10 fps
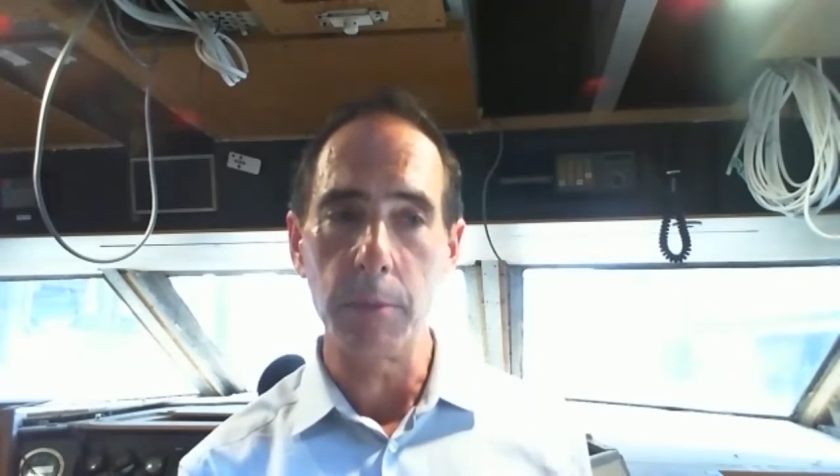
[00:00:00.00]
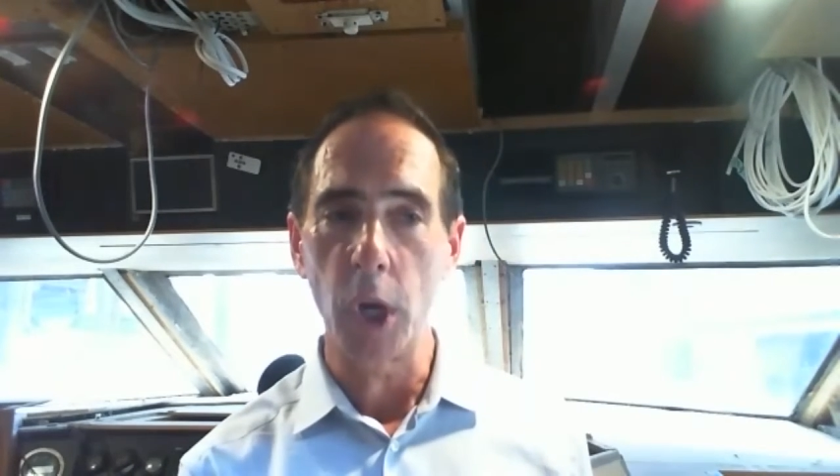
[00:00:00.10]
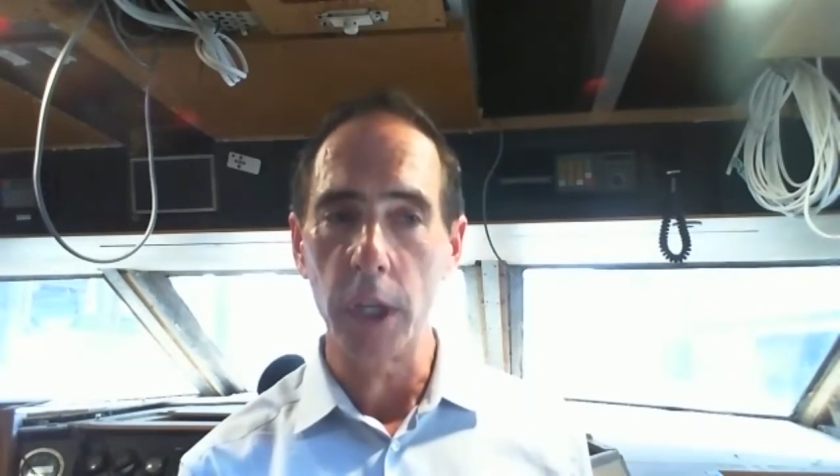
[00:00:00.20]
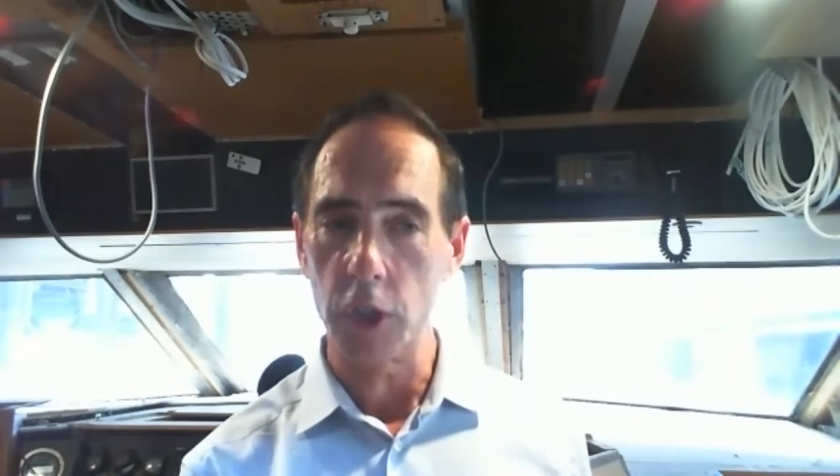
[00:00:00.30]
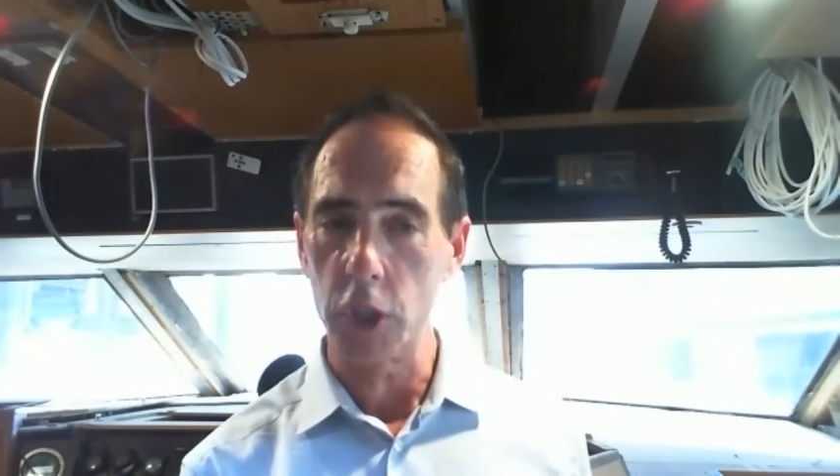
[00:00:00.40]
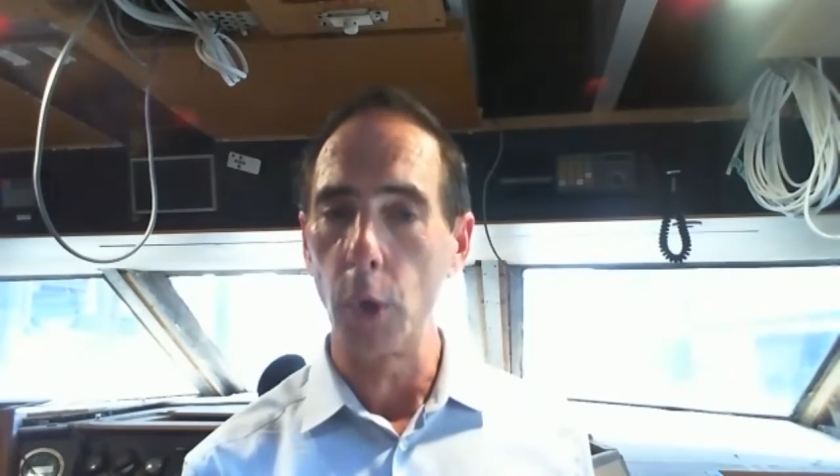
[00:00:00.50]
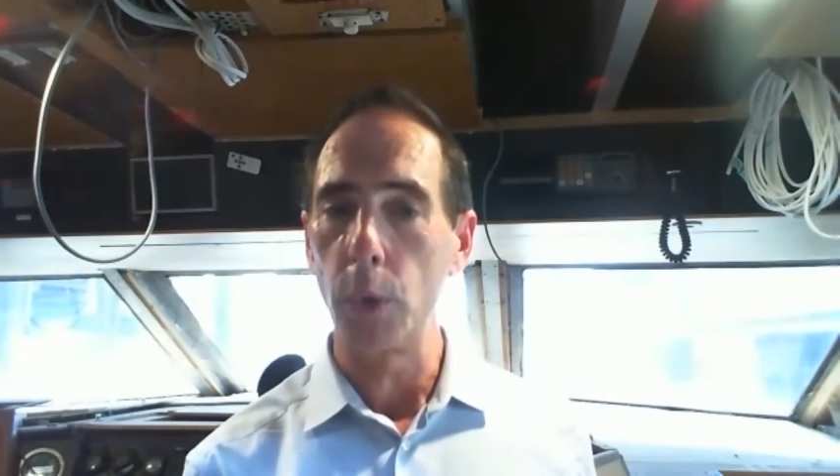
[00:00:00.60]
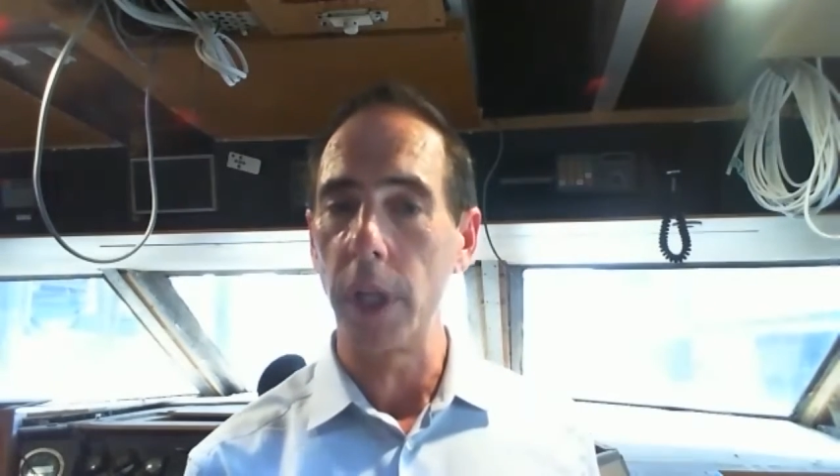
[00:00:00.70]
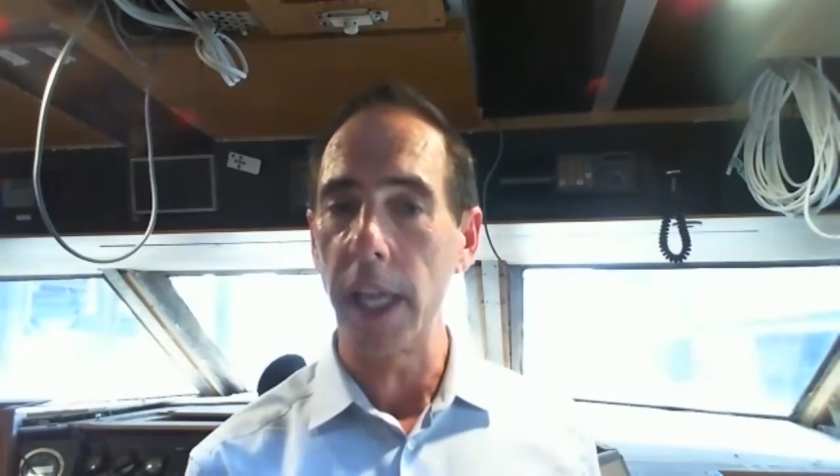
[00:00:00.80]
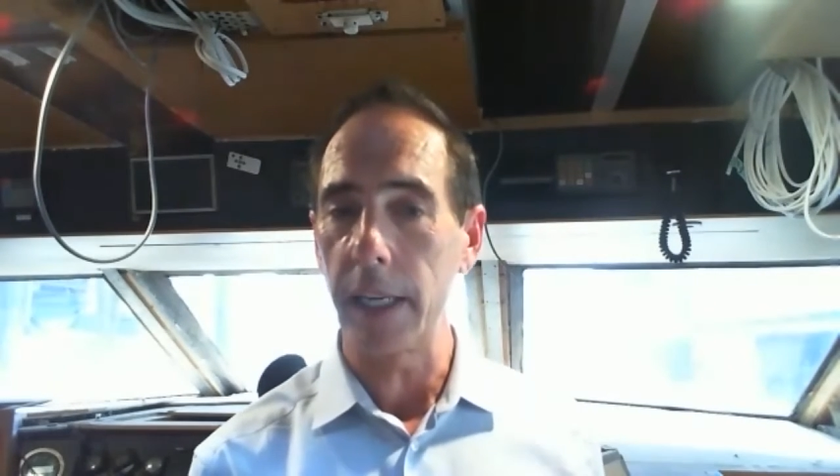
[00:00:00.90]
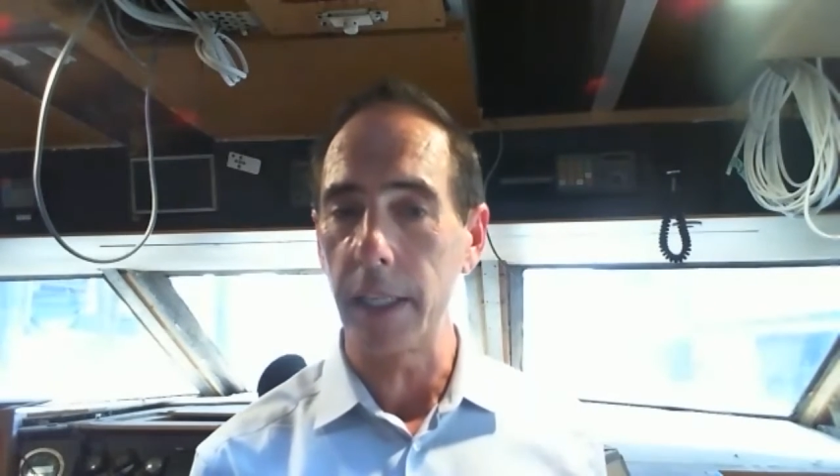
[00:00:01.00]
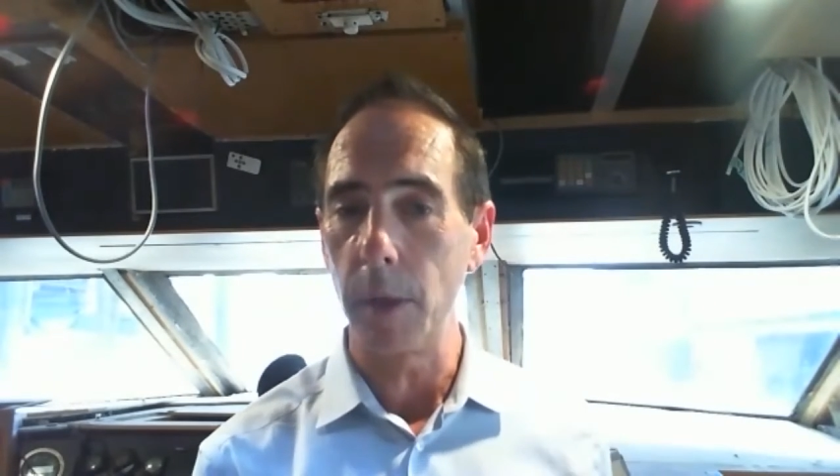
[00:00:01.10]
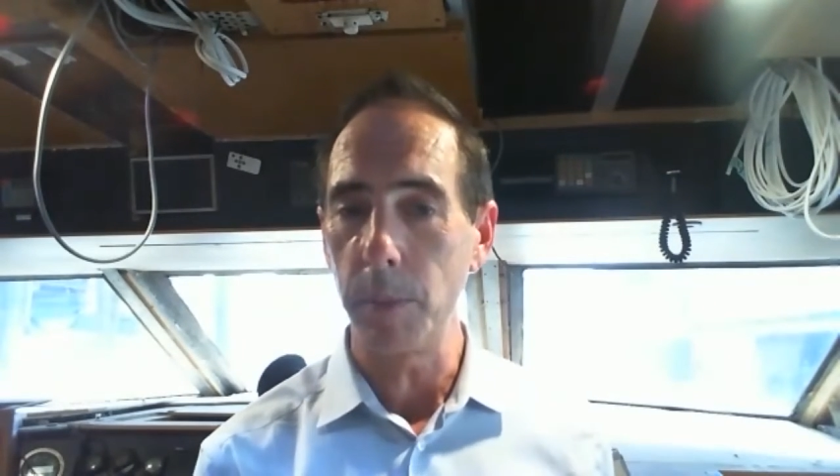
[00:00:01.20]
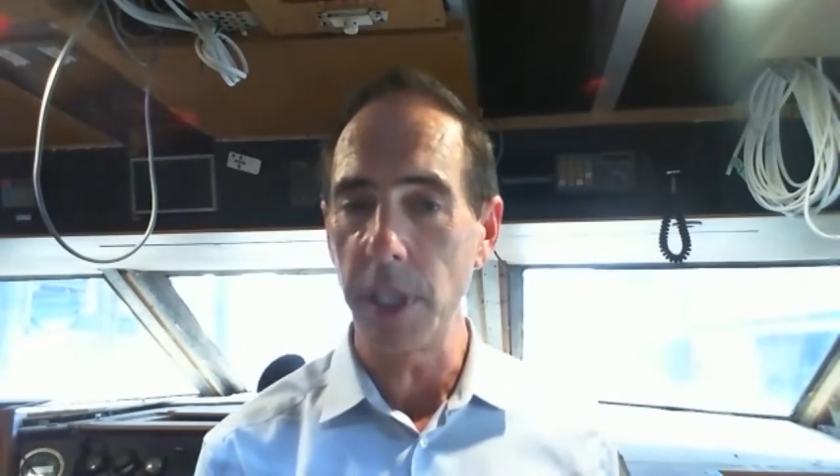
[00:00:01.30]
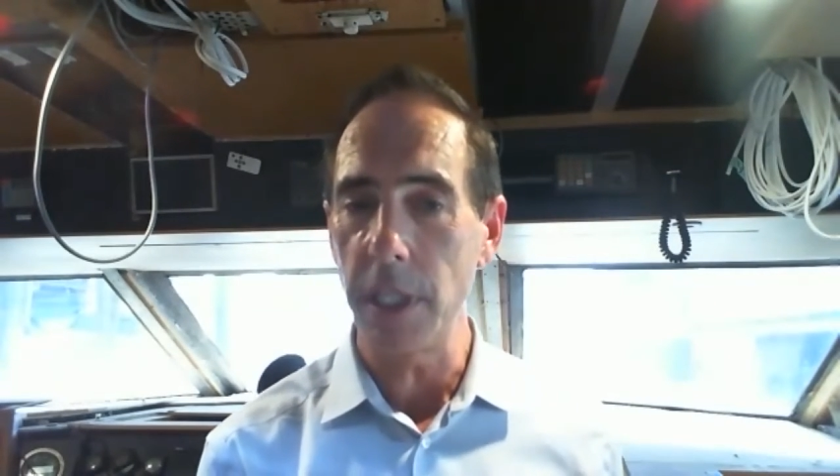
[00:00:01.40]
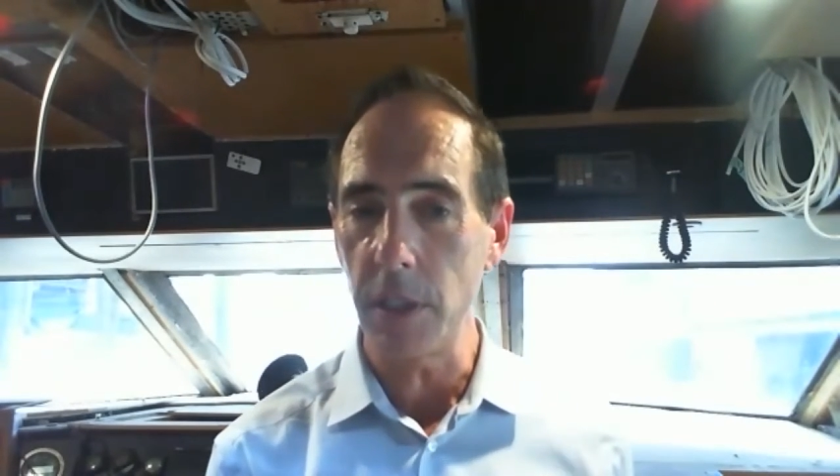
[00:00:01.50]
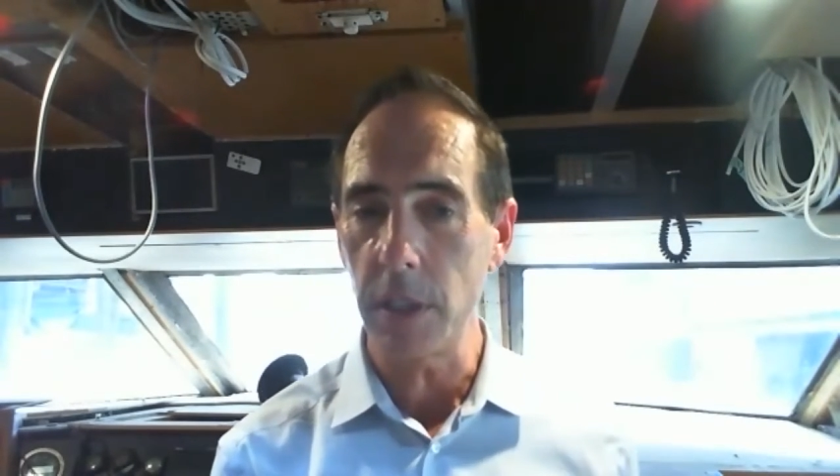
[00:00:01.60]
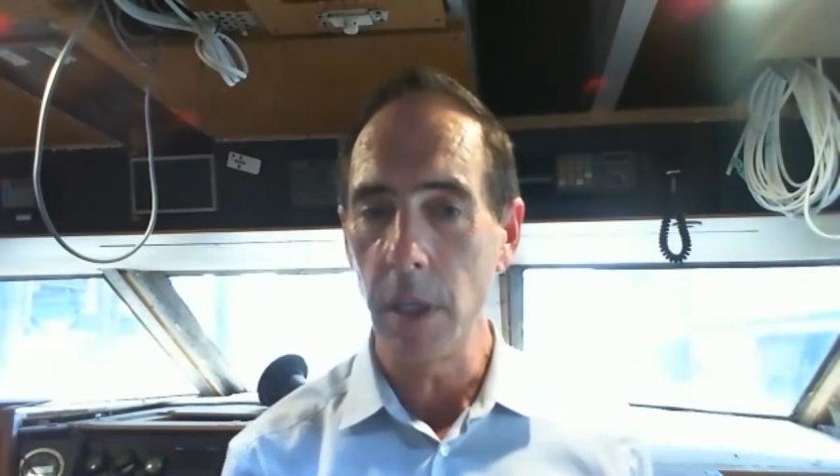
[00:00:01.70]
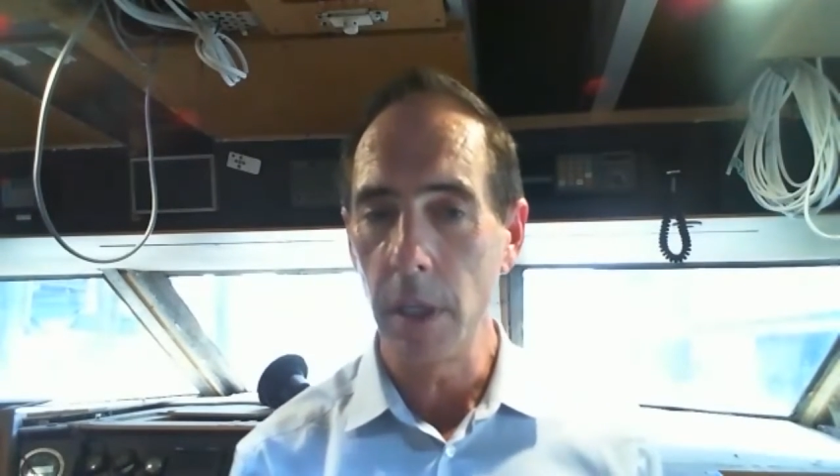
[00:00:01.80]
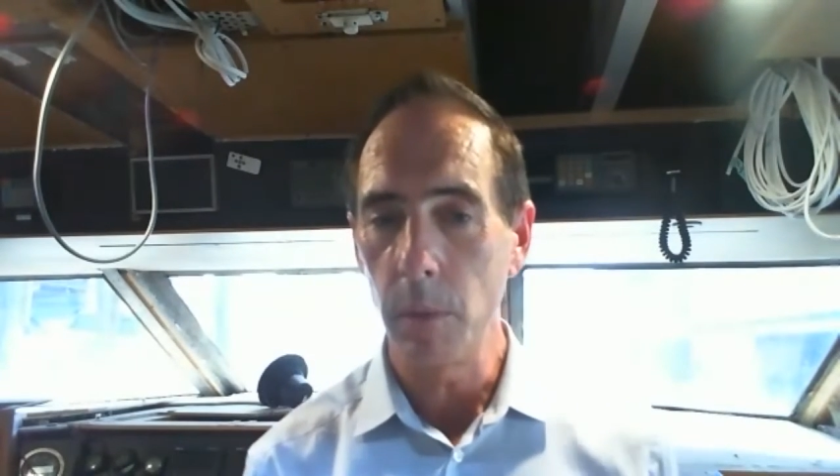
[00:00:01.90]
bought and sold a lot of companies